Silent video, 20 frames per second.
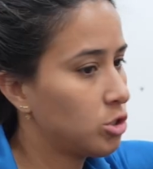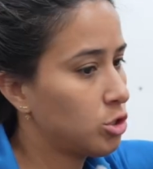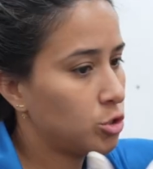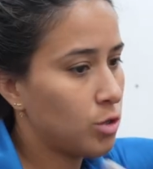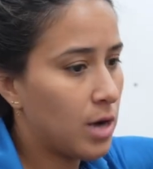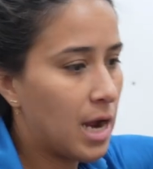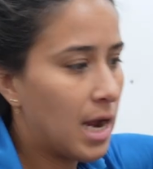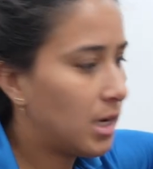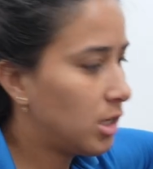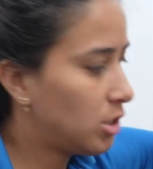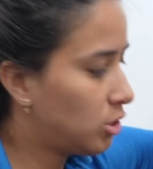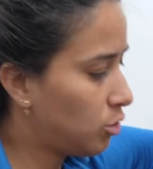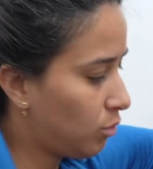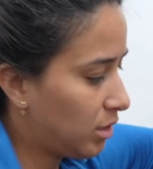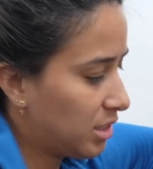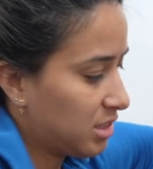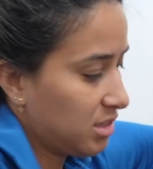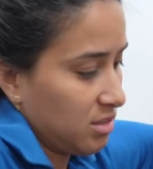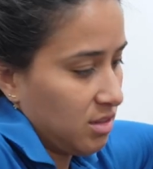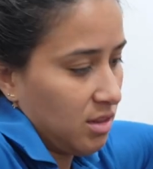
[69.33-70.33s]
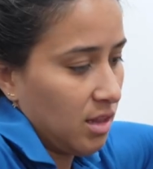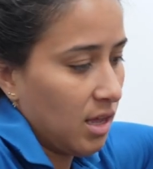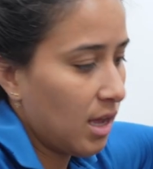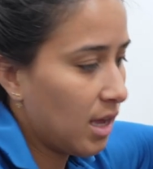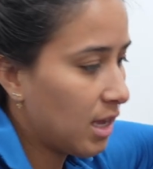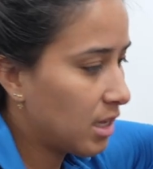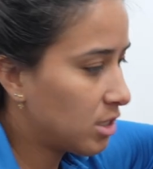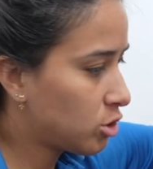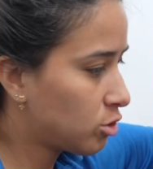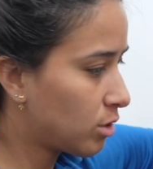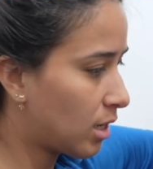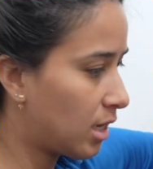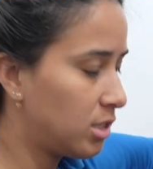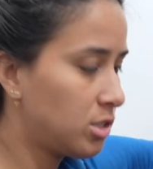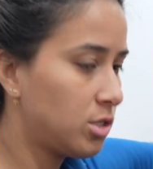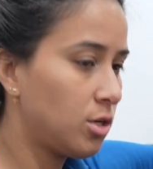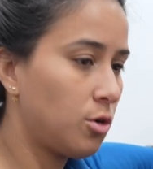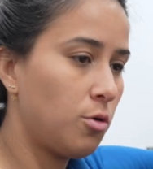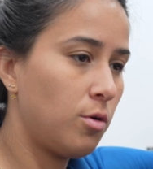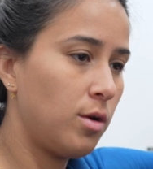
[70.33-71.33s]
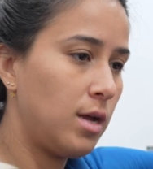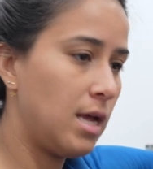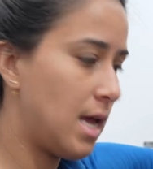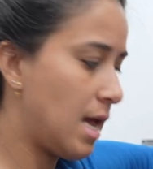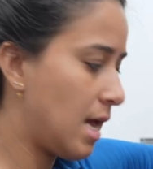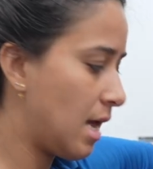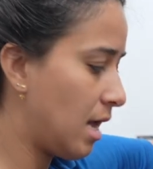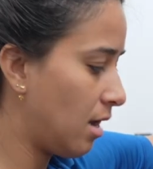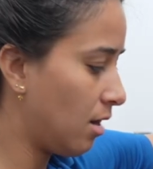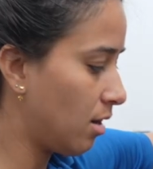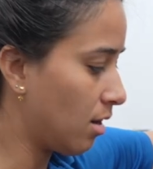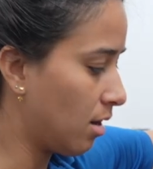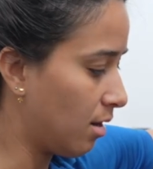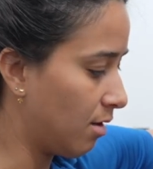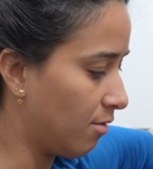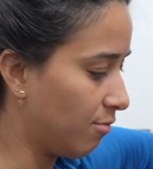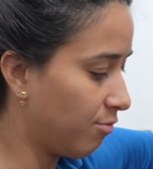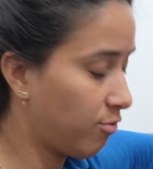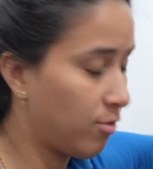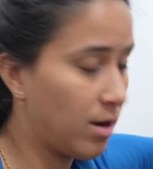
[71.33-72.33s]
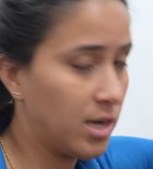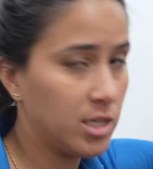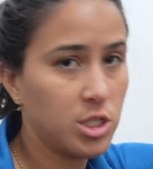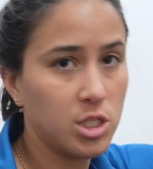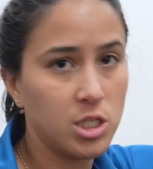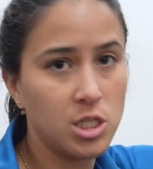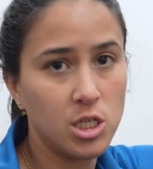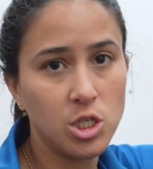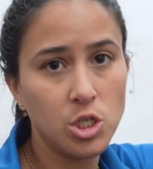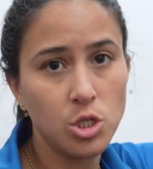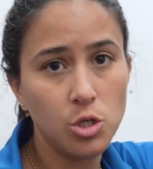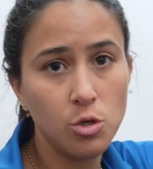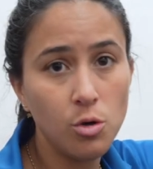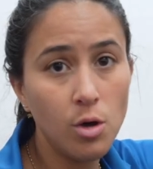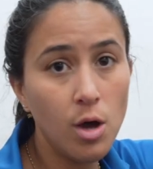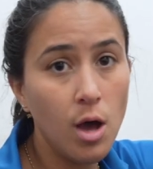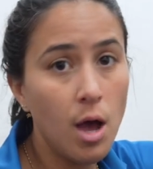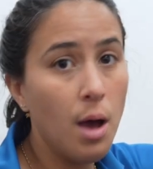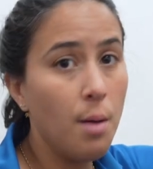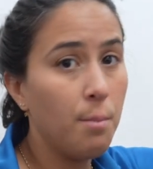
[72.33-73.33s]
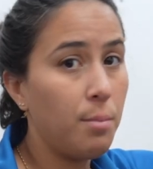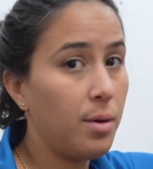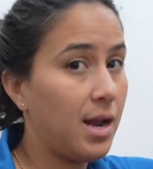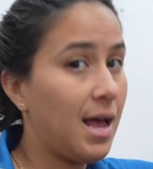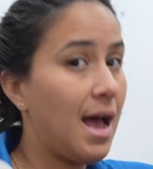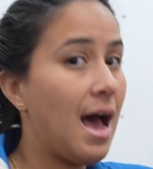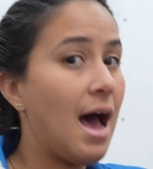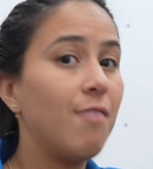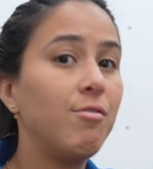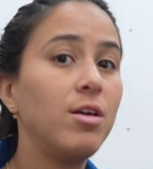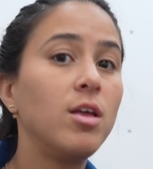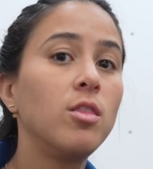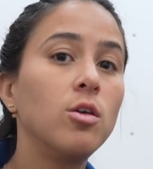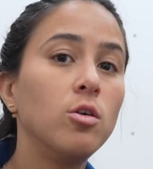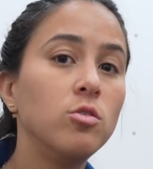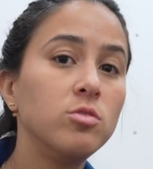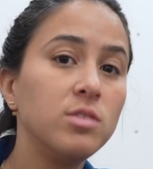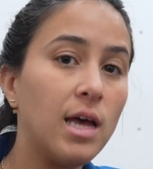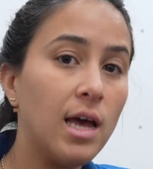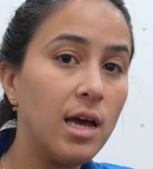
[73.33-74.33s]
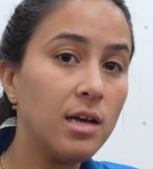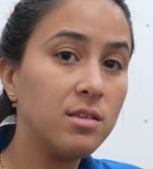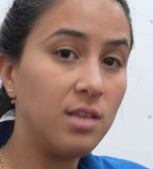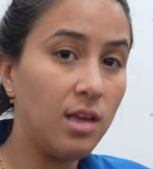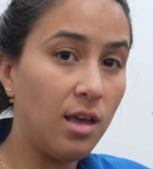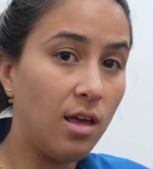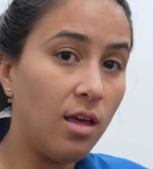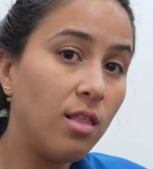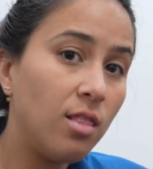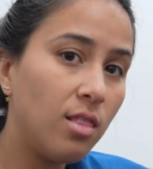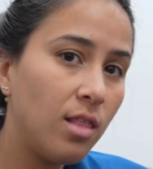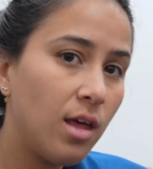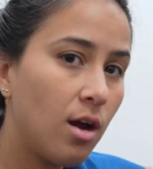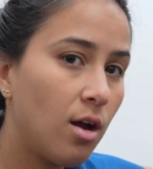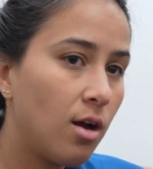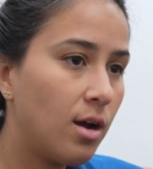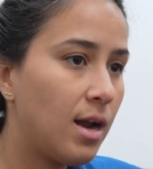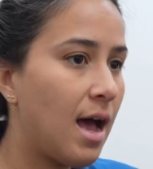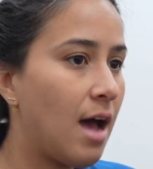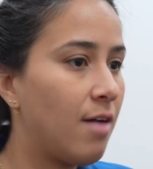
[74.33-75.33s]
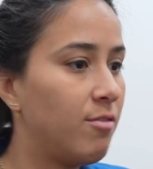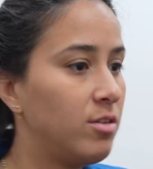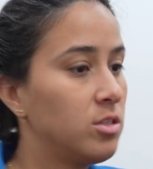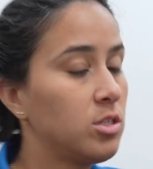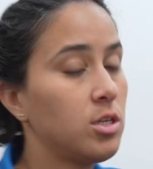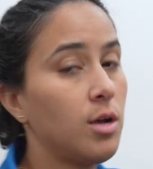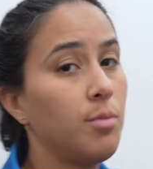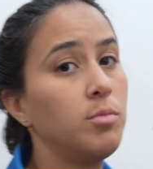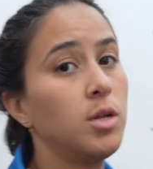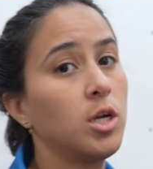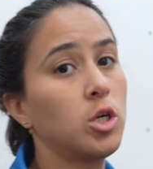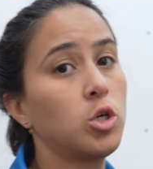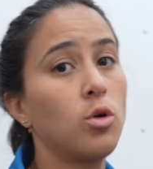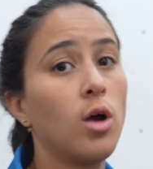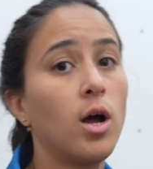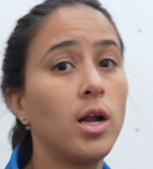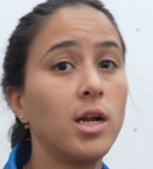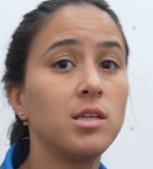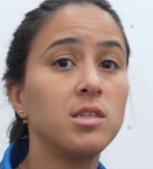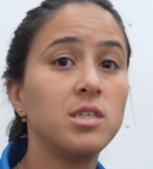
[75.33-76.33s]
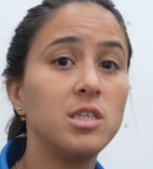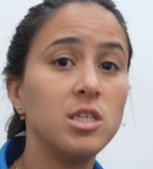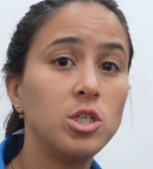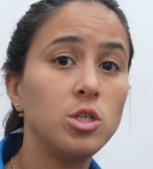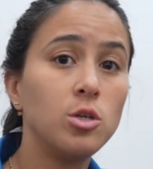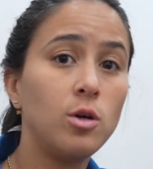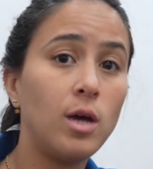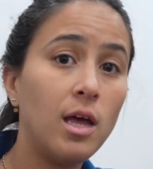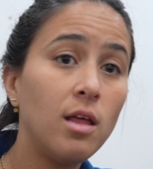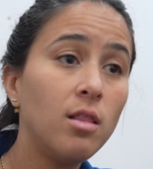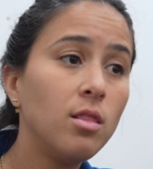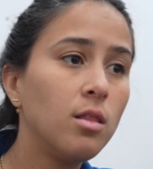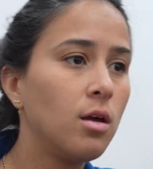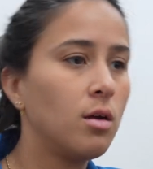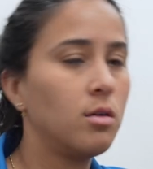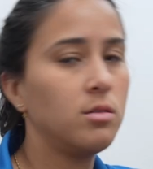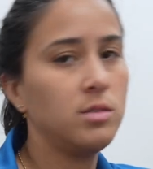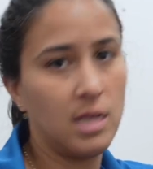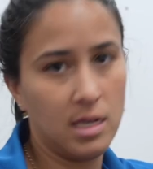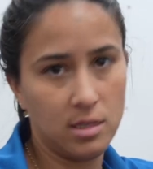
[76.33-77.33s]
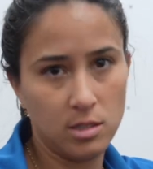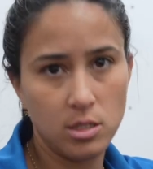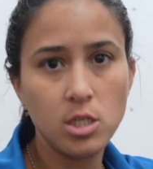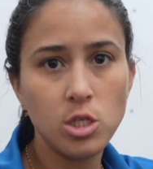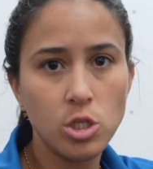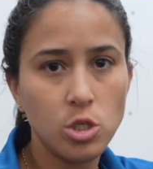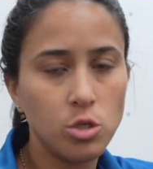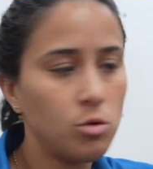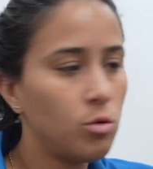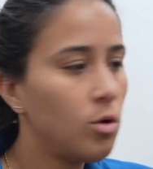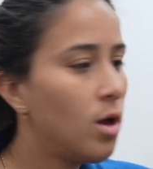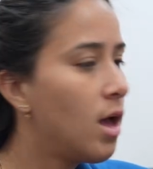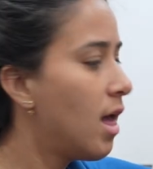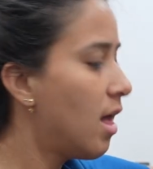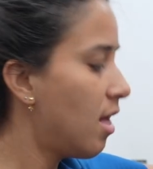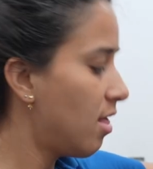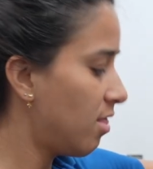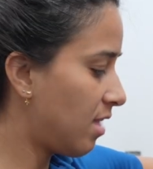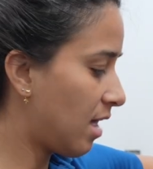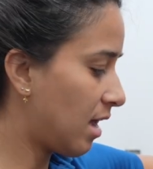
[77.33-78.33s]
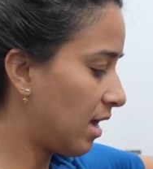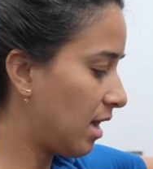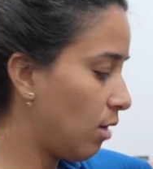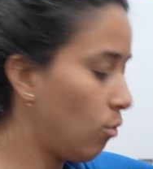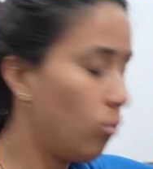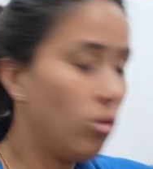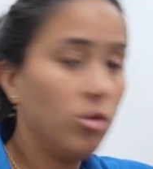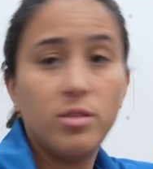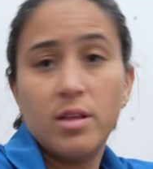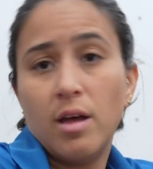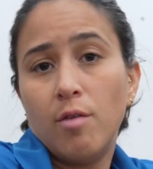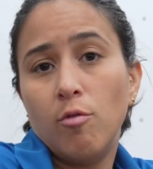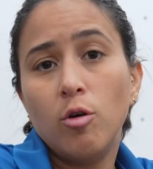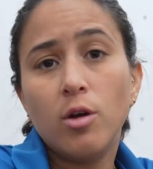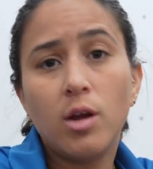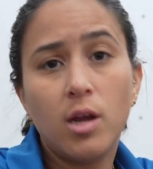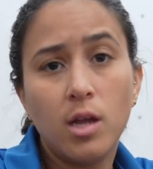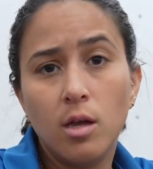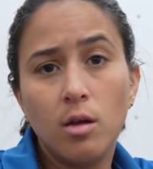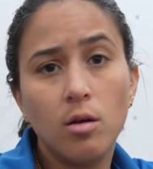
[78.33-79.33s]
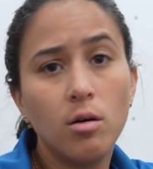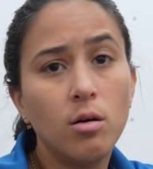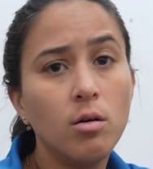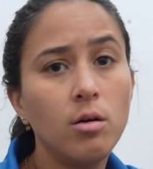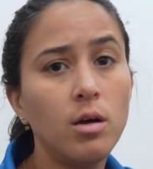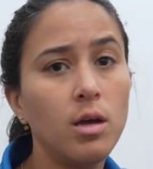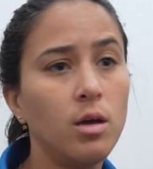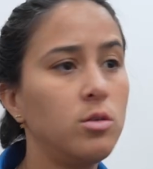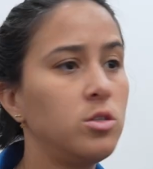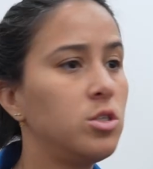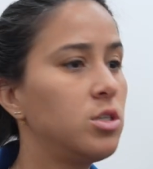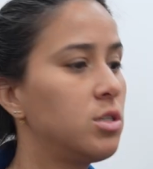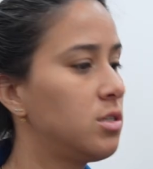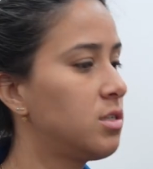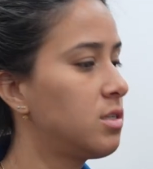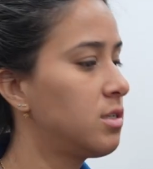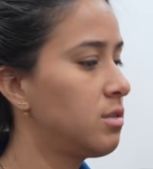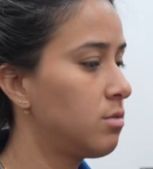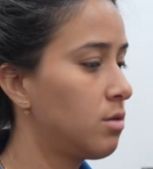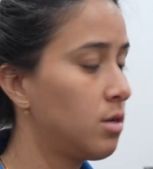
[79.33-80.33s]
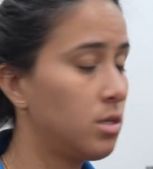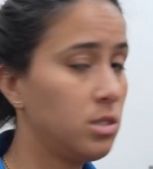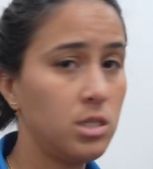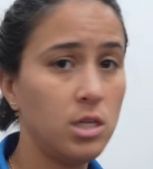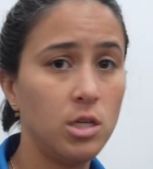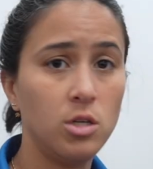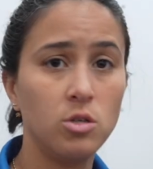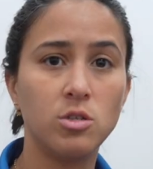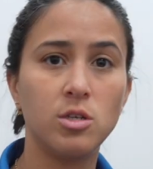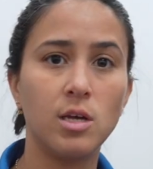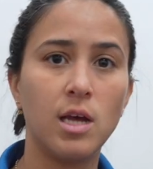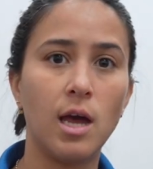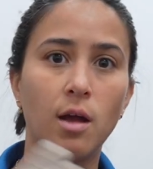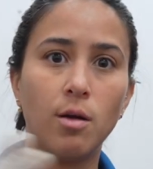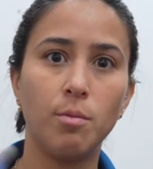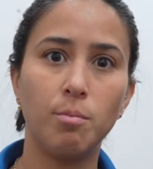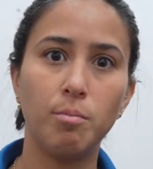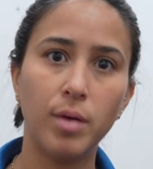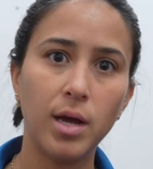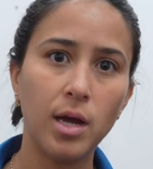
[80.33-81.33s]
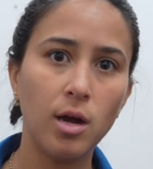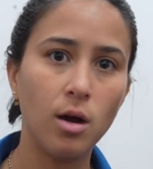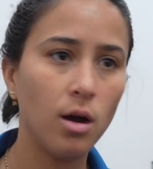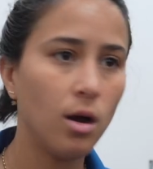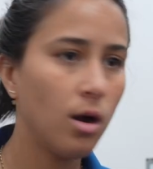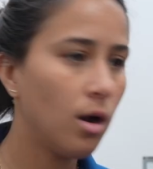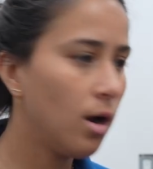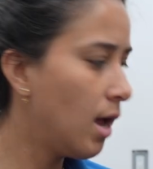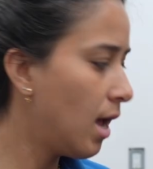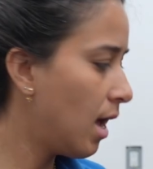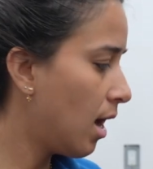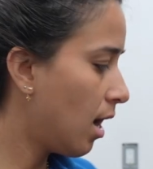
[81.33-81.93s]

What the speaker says: trying to do its thing and trying to create fresh tissue, but having those eggs in there and having some necrotic tissue in there, dead tissue, then it will never heal. It just continues to get bigger.